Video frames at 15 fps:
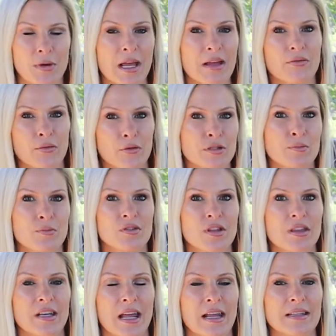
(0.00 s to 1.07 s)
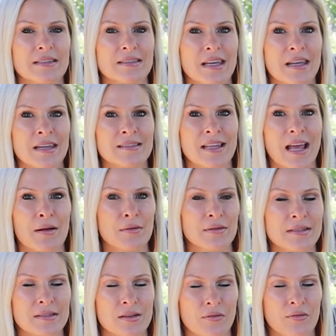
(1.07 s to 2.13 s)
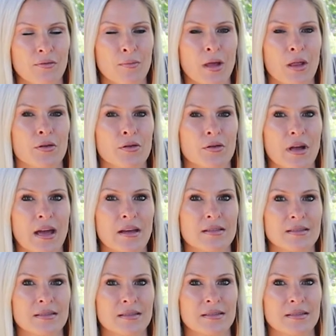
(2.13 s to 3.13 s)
When I first moved to the United States, I was still familiar as